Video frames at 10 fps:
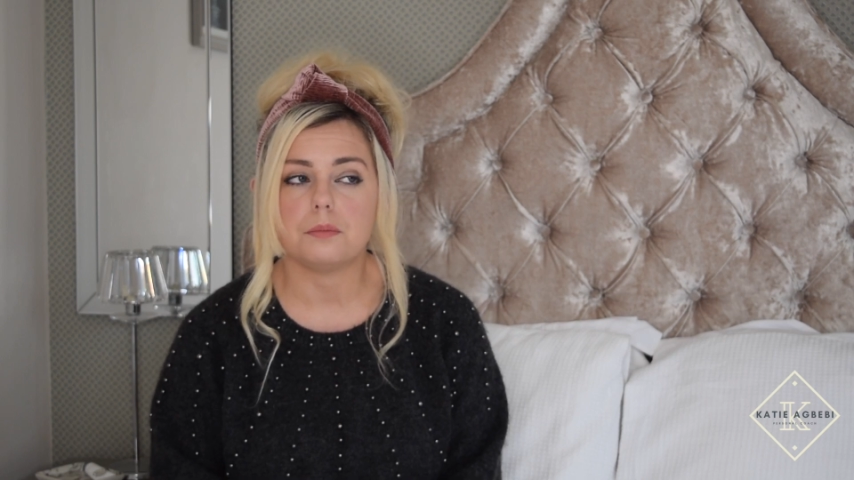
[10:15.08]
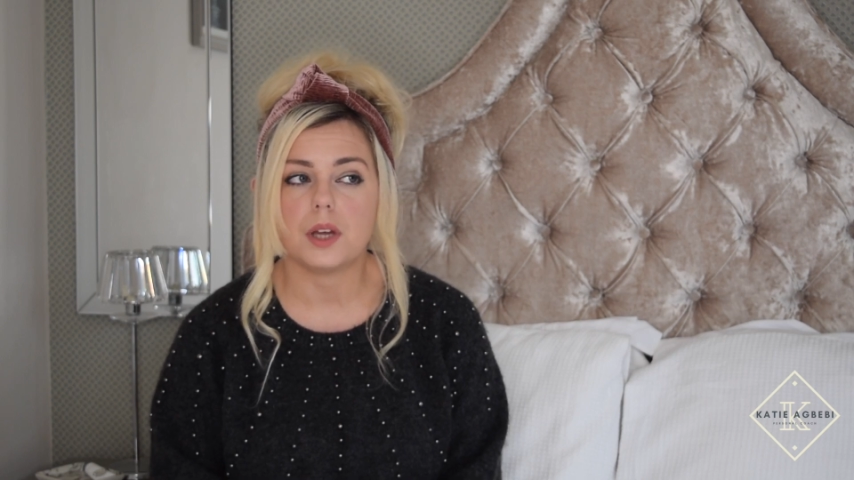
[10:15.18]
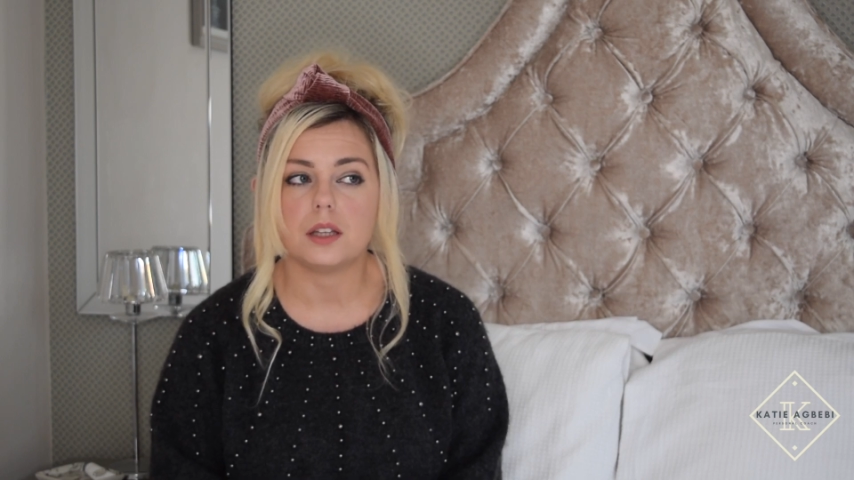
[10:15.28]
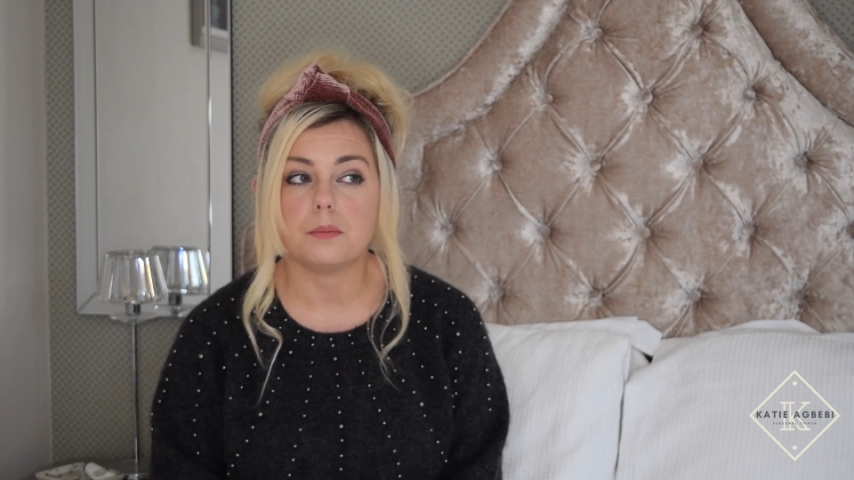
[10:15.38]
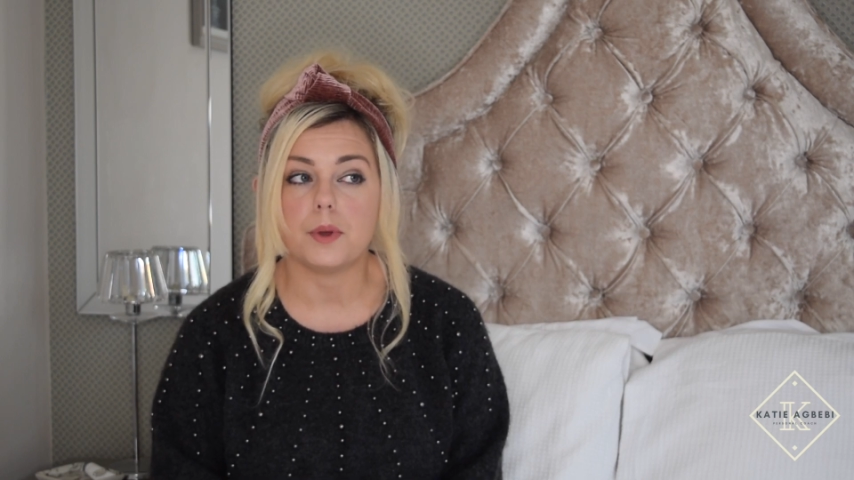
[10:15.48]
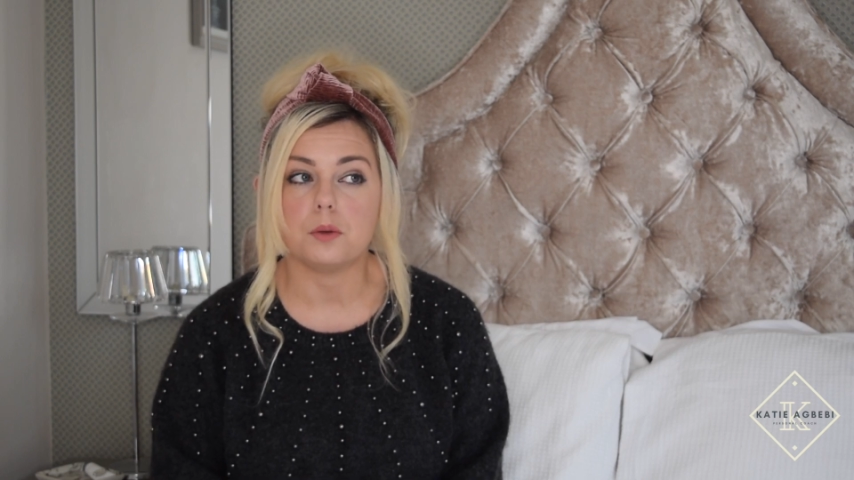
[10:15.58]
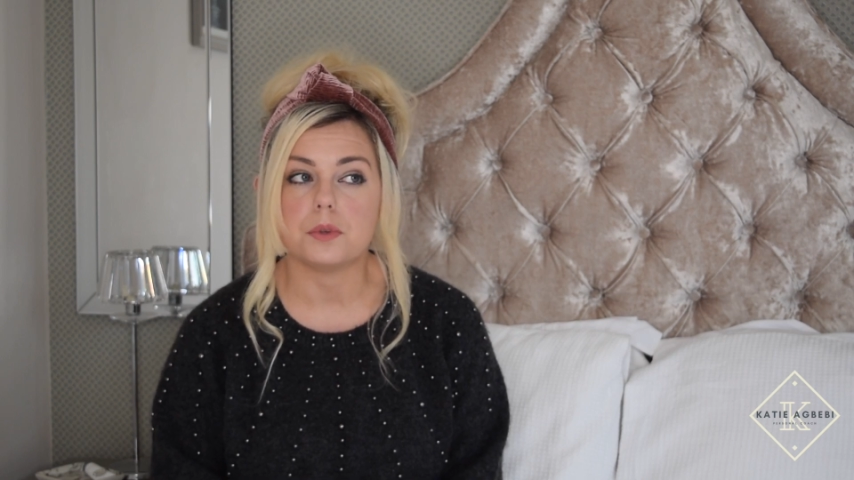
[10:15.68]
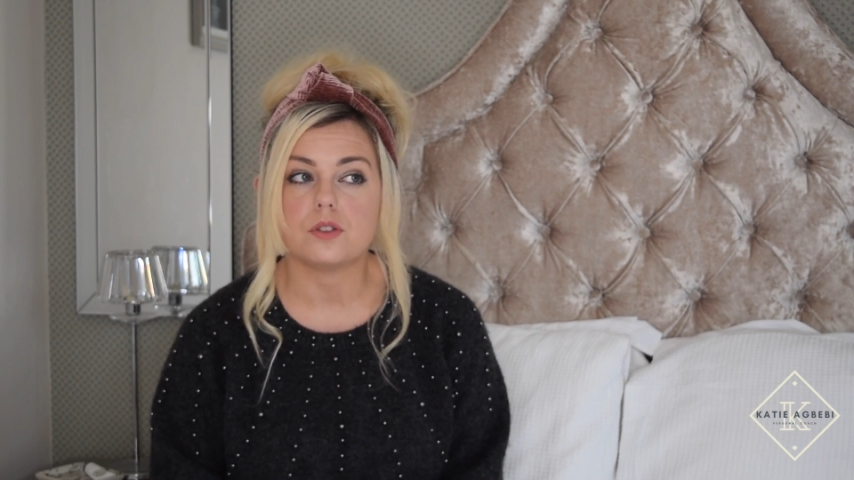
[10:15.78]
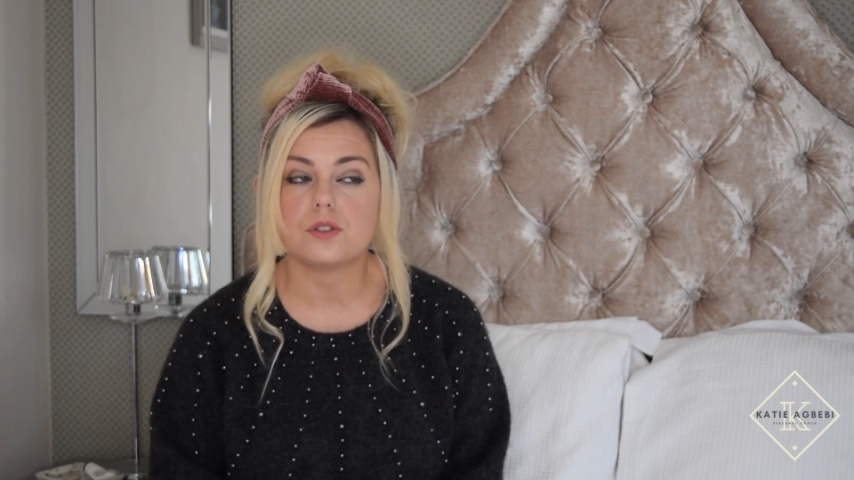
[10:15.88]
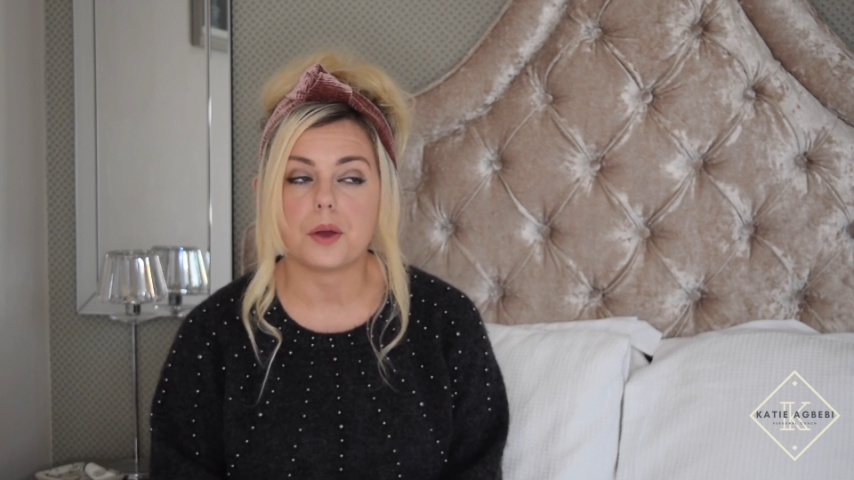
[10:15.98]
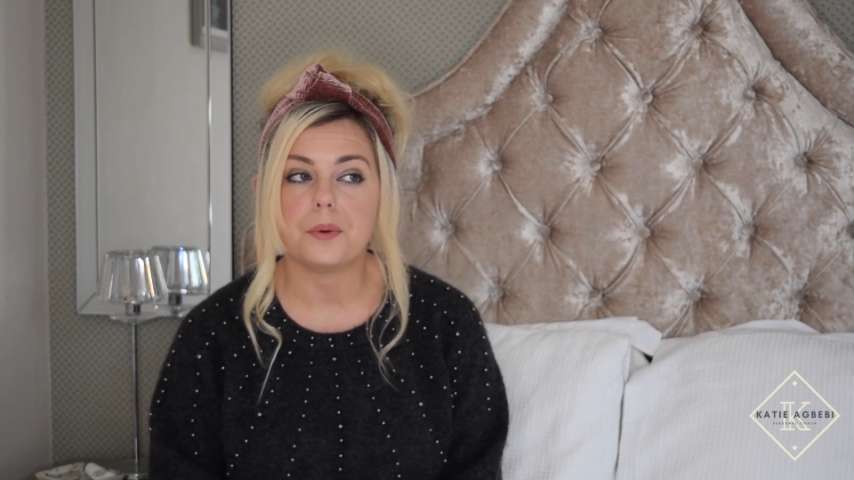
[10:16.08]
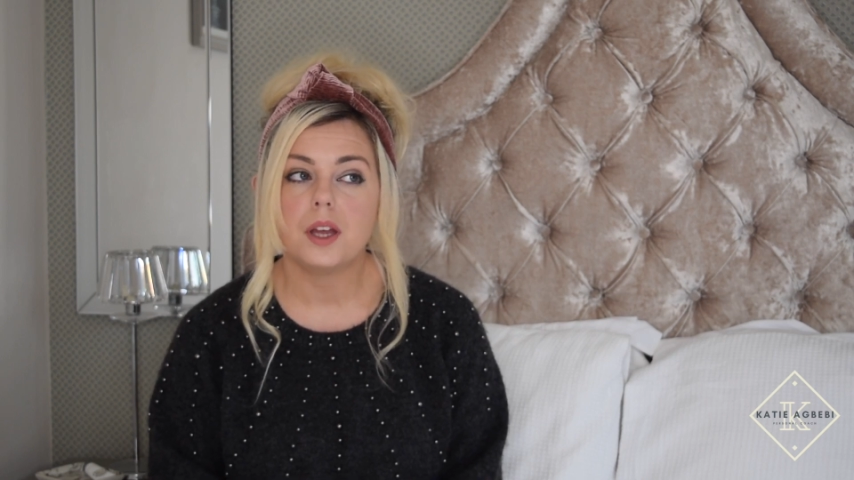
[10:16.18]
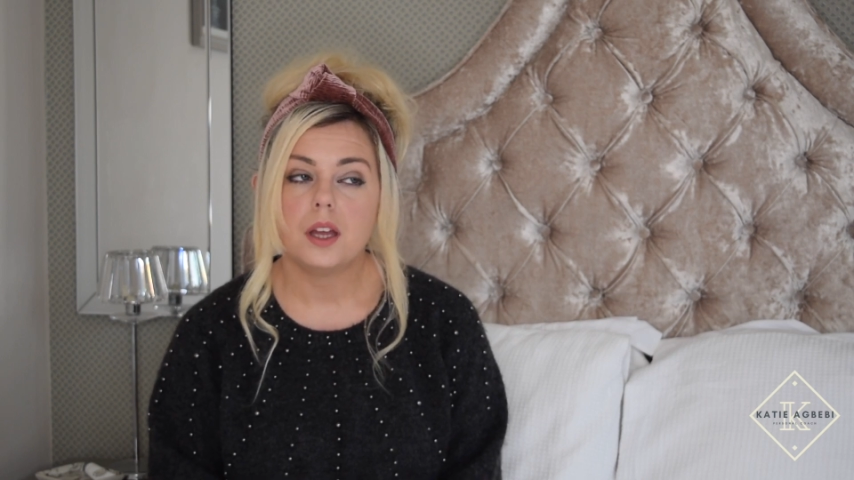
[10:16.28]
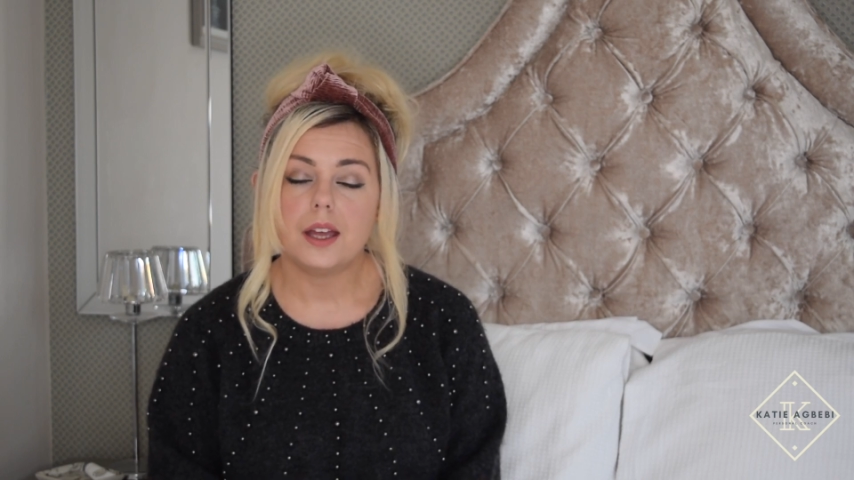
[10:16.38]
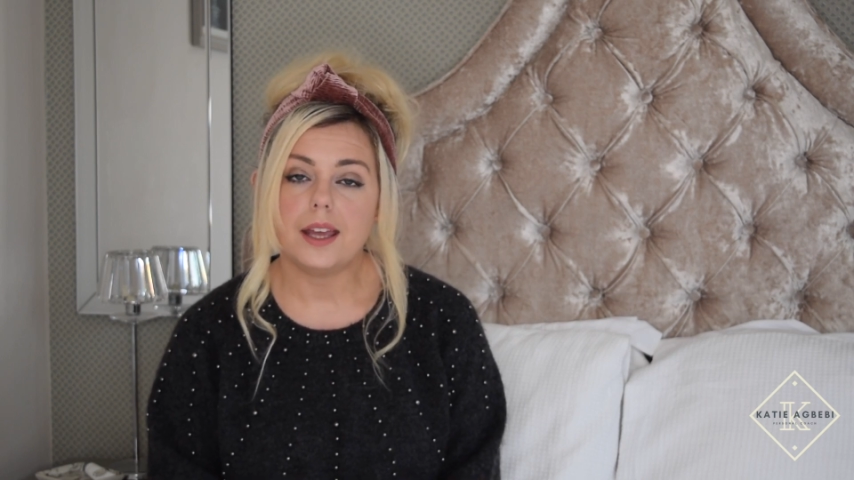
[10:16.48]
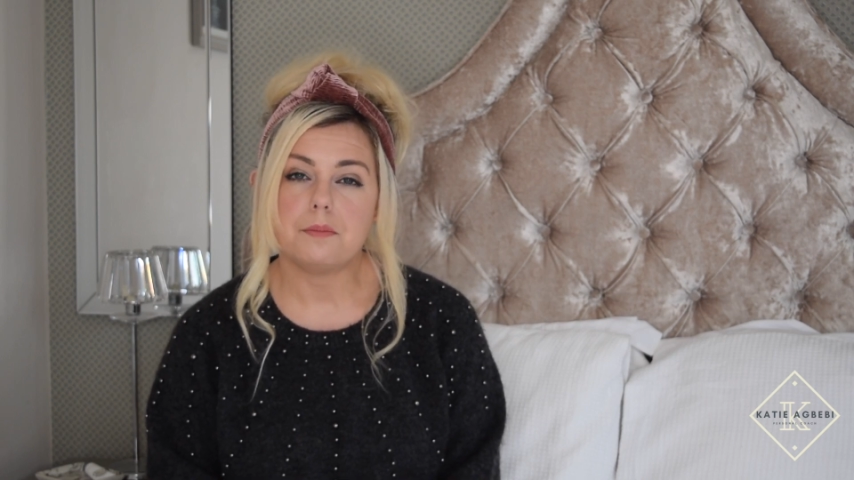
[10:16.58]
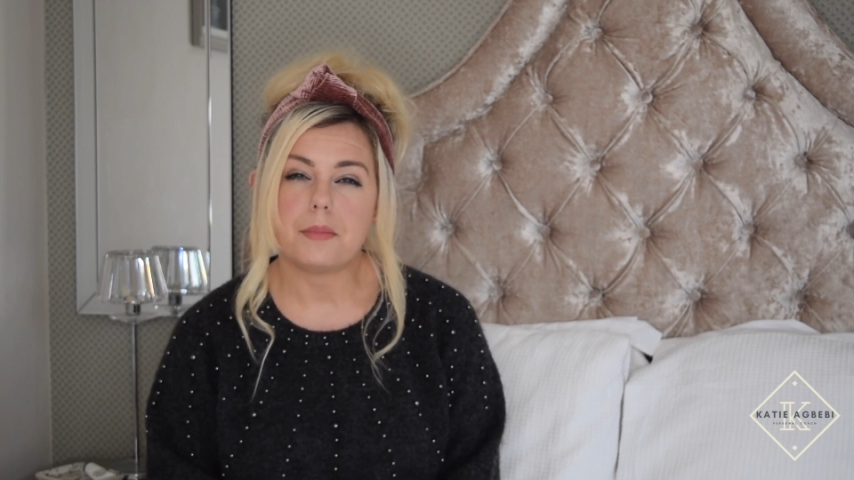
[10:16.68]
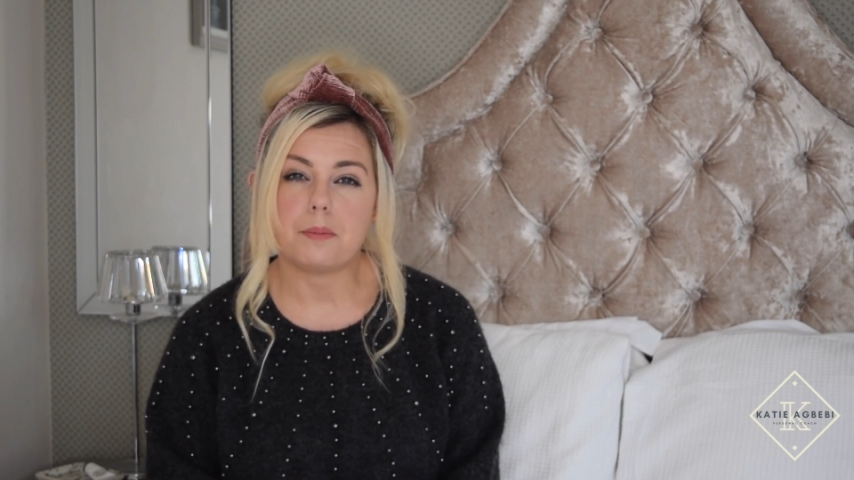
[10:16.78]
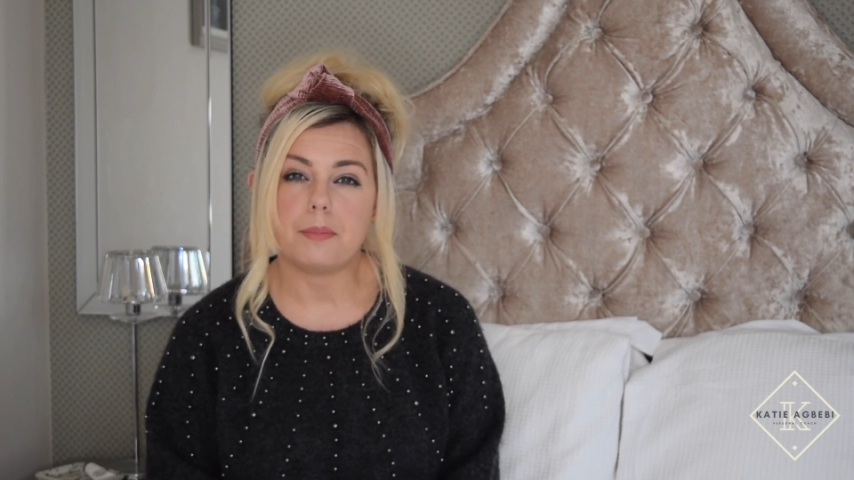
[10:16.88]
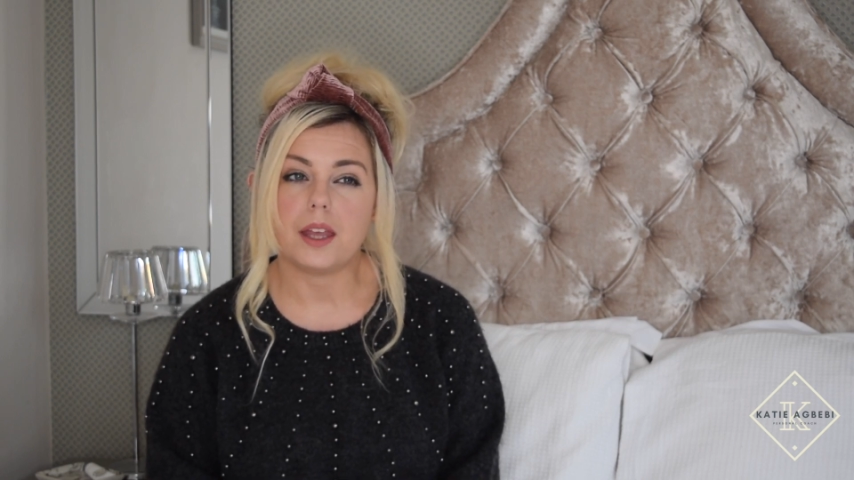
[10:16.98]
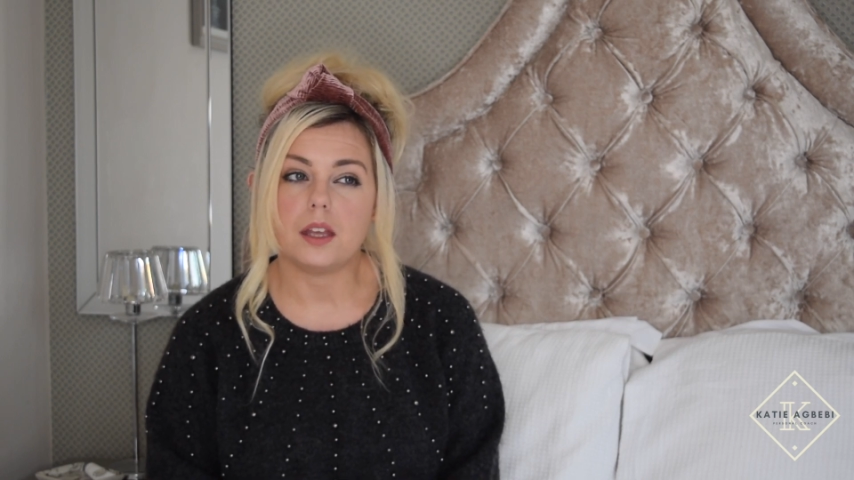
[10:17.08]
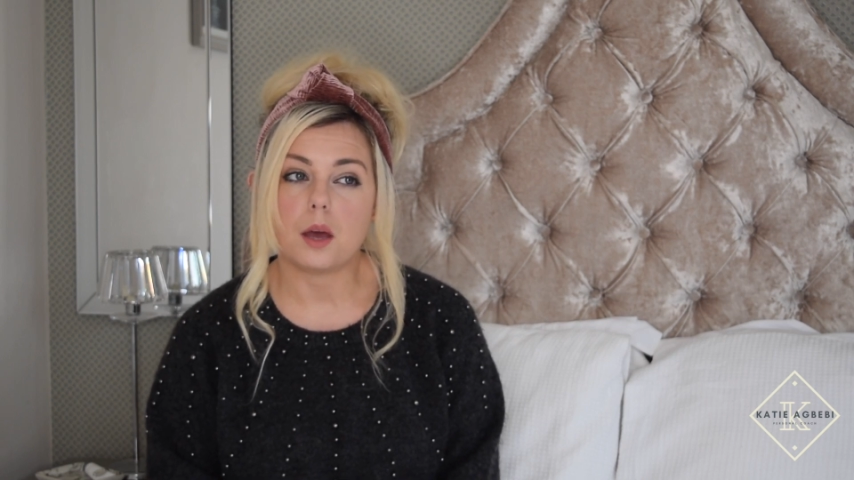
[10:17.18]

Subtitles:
at the moment, so it might be